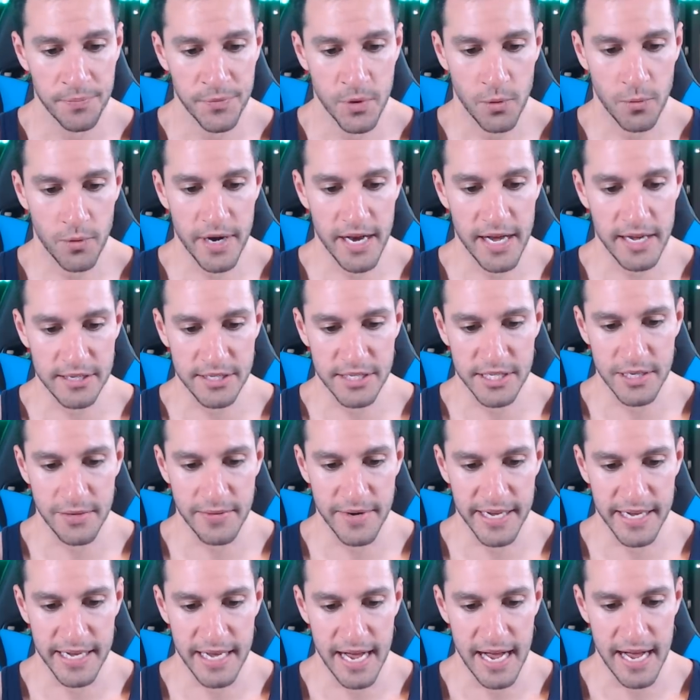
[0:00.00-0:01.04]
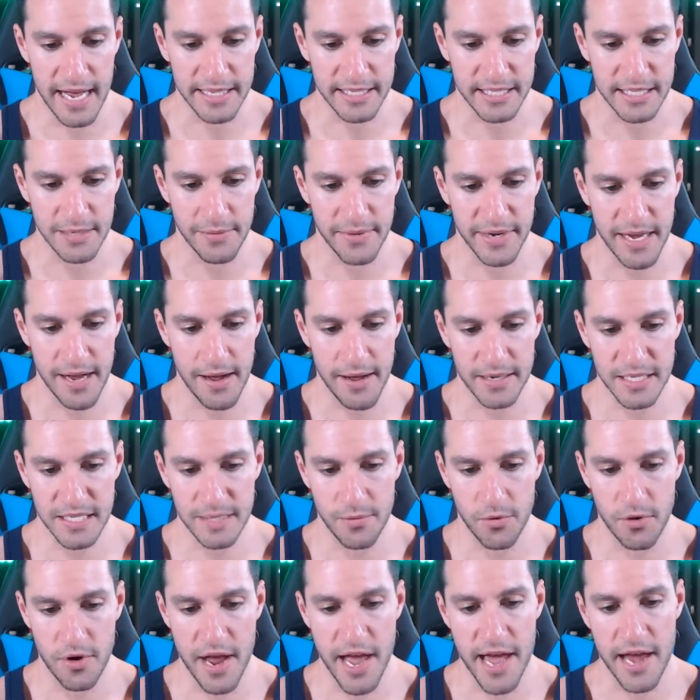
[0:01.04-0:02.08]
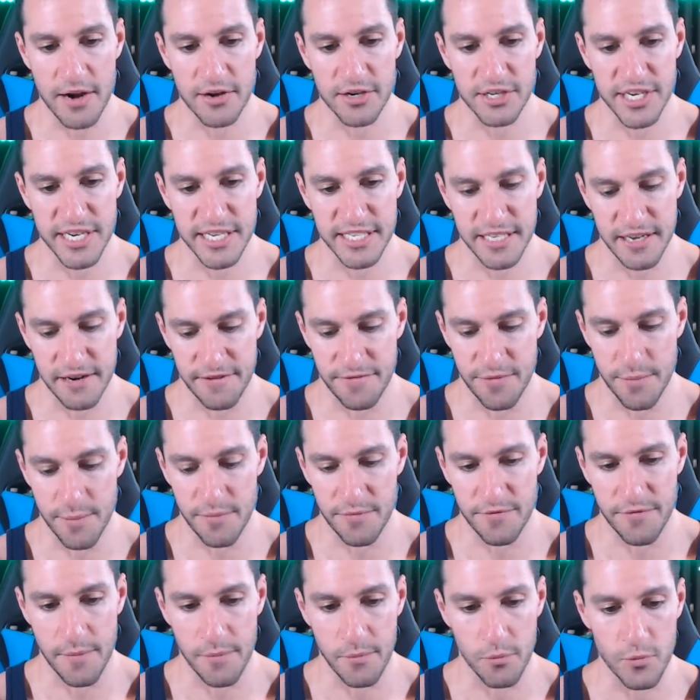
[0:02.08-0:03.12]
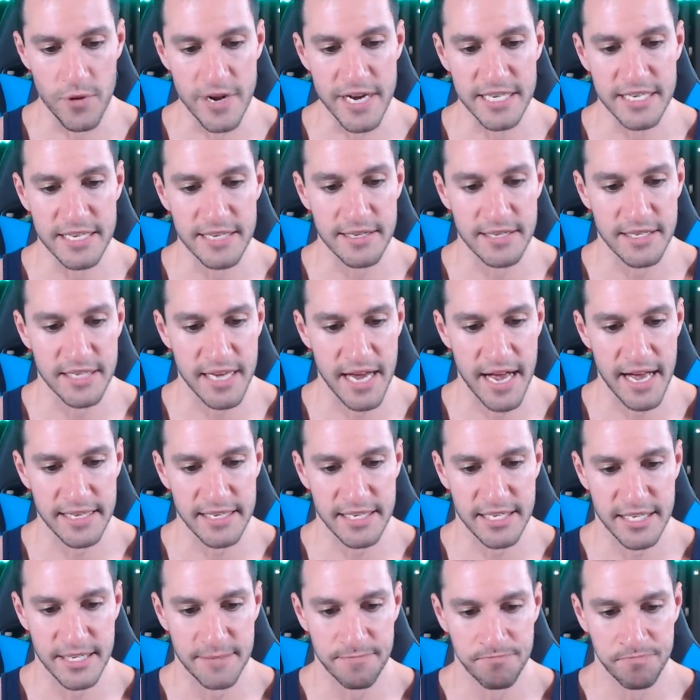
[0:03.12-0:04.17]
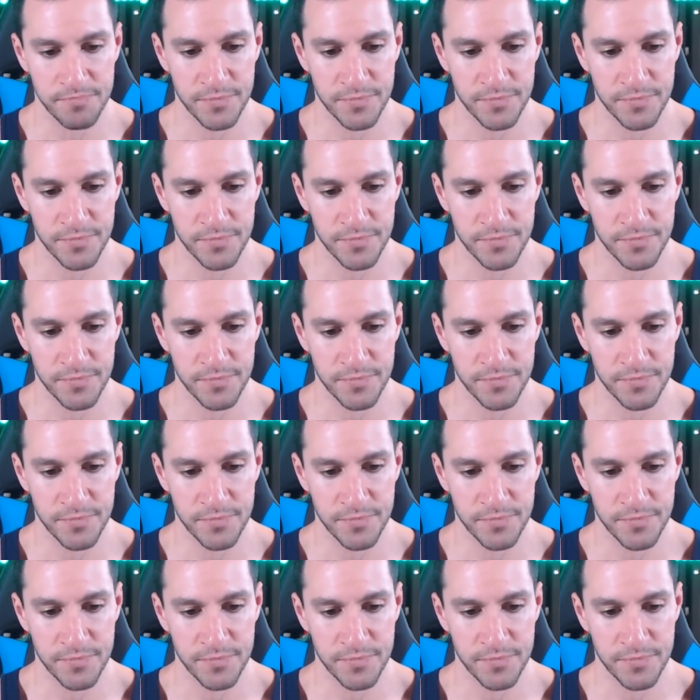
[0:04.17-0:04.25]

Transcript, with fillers: What else do we got? So we got some more energies that are from, from recent sets.